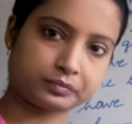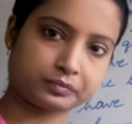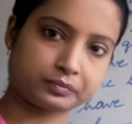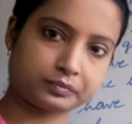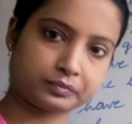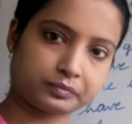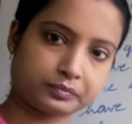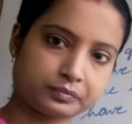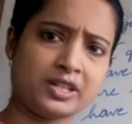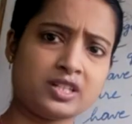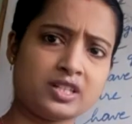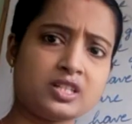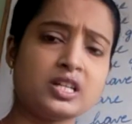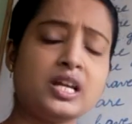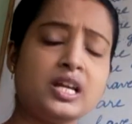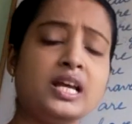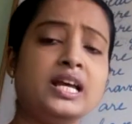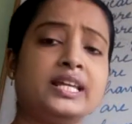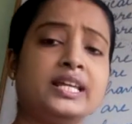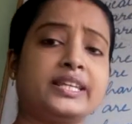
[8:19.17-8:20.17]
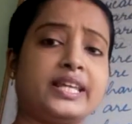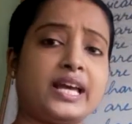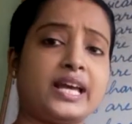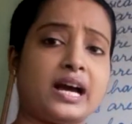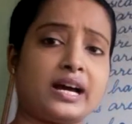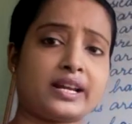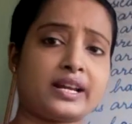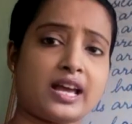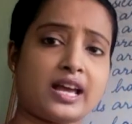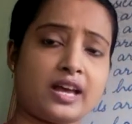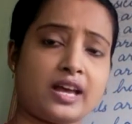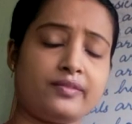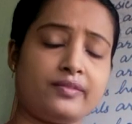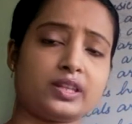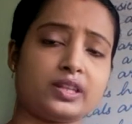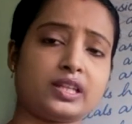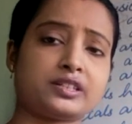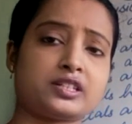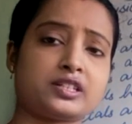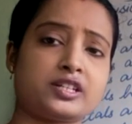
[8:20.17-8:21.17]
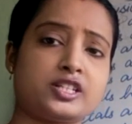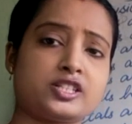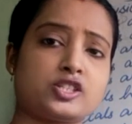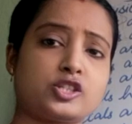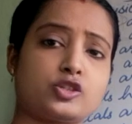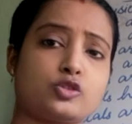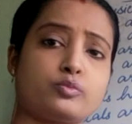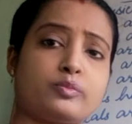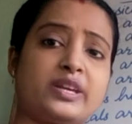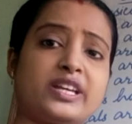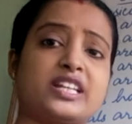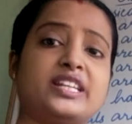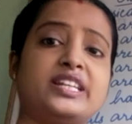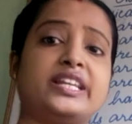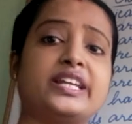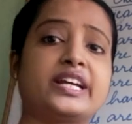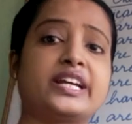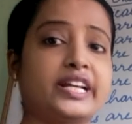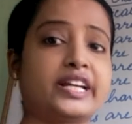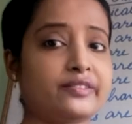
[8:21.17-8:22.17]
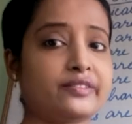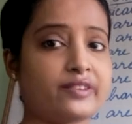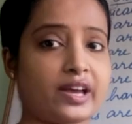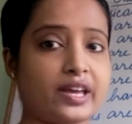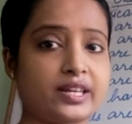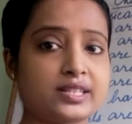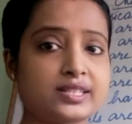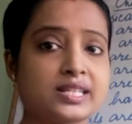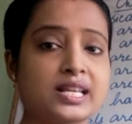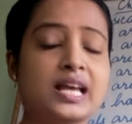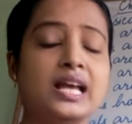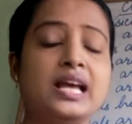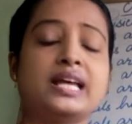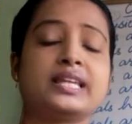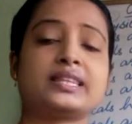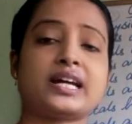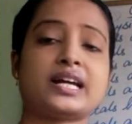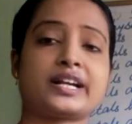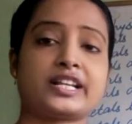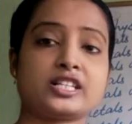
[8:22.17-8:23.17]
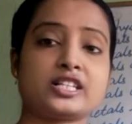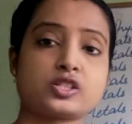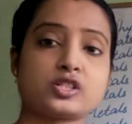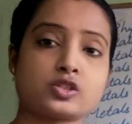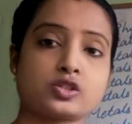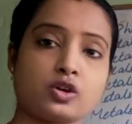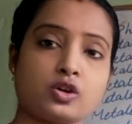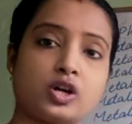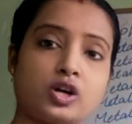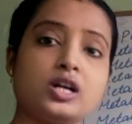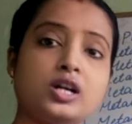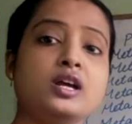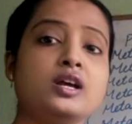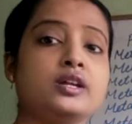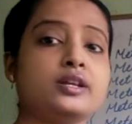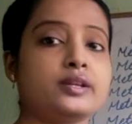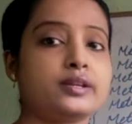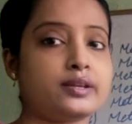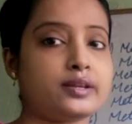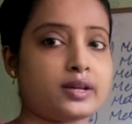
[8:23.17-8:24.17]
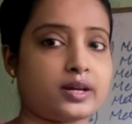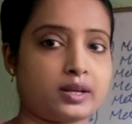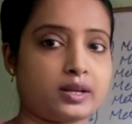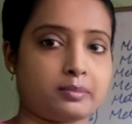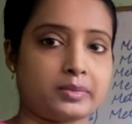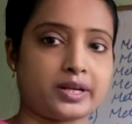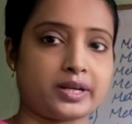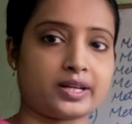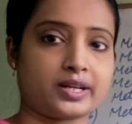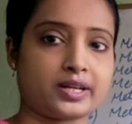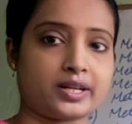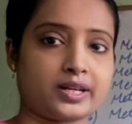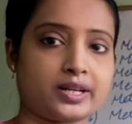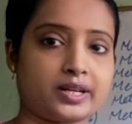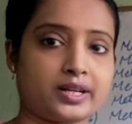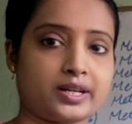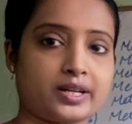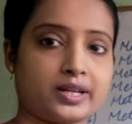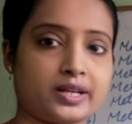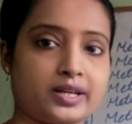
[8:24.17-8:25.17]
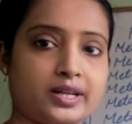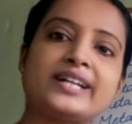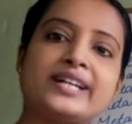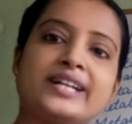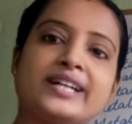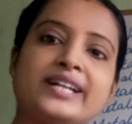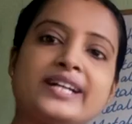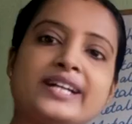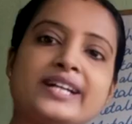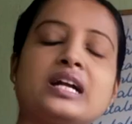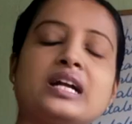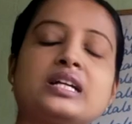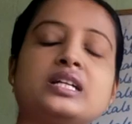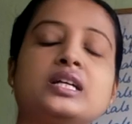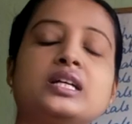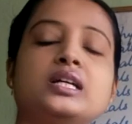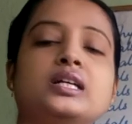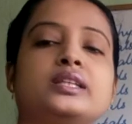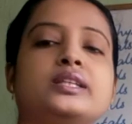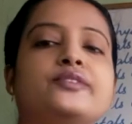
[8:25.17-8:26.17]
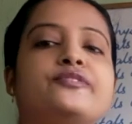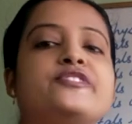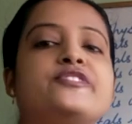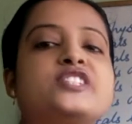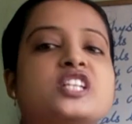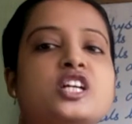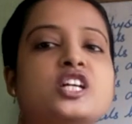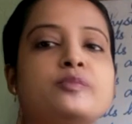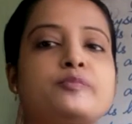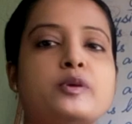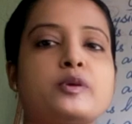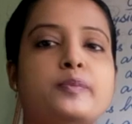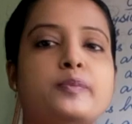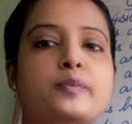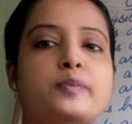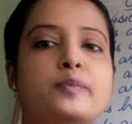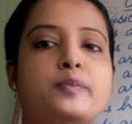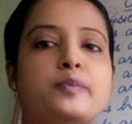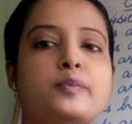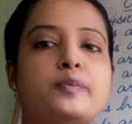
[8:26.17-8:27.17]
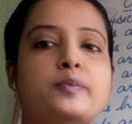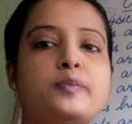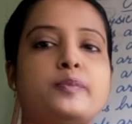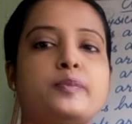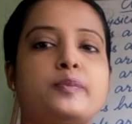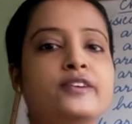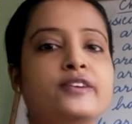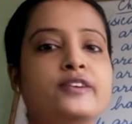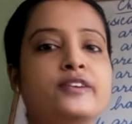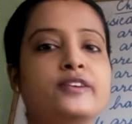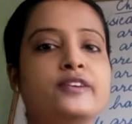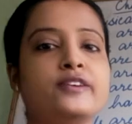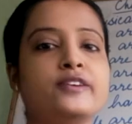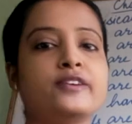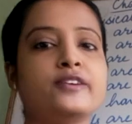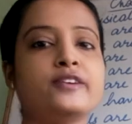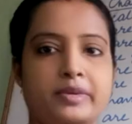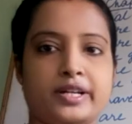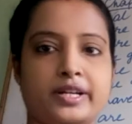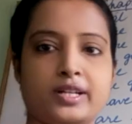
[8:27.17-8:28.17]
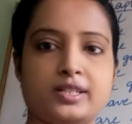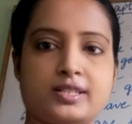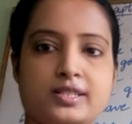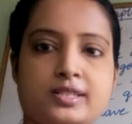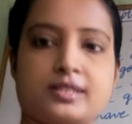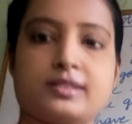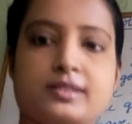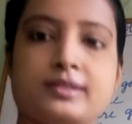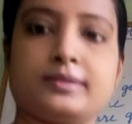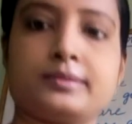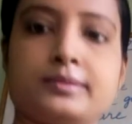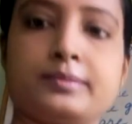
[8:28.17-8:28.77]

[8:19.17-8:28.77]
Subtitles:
element, they are having the tendency to make negative ions, that is called non-metals. So let's start the physical properties of non-metals.